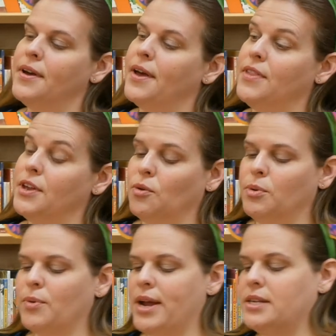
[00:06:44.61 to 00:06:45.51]
and then you'll
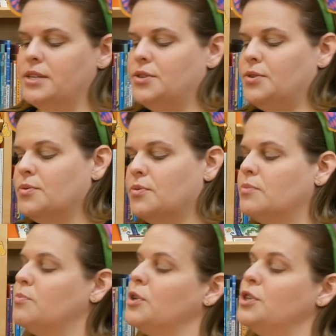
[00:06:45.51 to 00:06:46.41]
be ready to
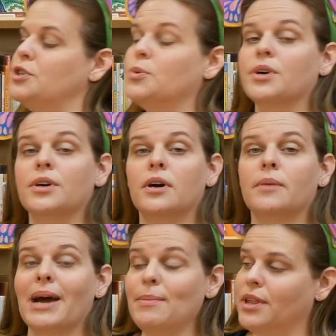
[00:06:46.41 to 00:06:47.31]
put your
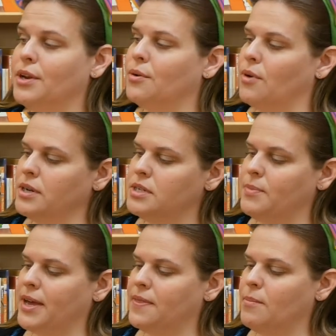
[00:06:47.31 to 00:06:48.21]
pipe cleaner on to make